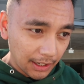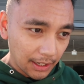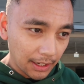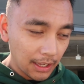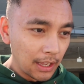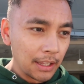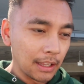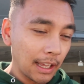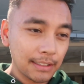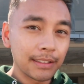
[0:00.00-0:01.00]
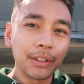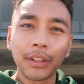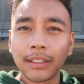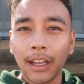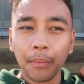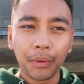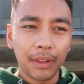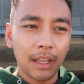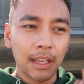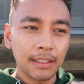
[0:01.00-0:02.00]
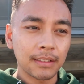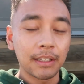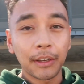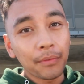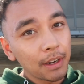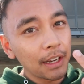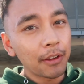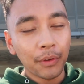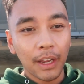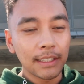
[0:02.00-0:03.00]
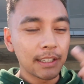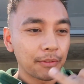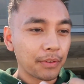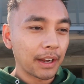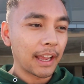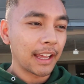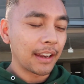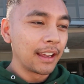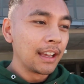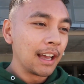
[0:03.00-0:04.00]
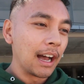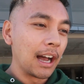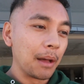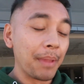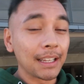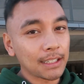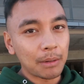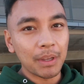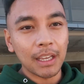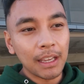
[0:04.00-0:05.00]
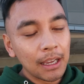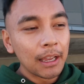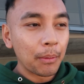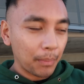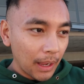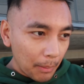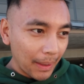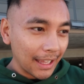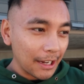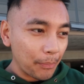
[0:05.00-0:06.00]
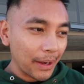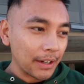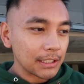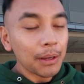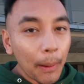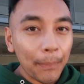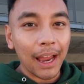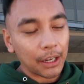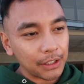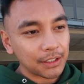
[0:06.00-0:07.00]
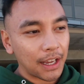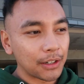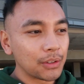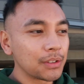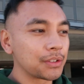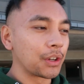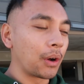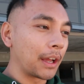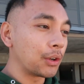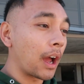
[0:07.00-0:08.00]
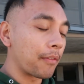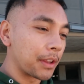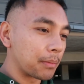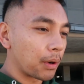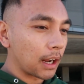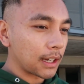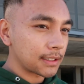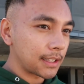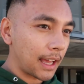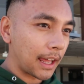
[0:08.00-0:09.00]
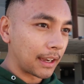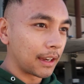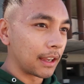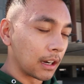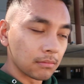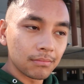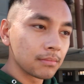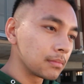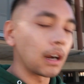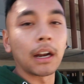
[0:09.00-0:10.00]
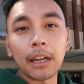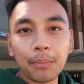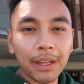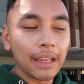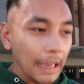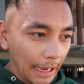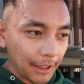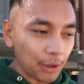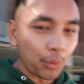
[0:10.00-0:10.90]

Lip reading: on. Lexus still needs a couple of things. The Infinity, if you guys didn't forget, that's gonna be making an appearance back on the channel. So I do have other projects that, you know, are gonna be in the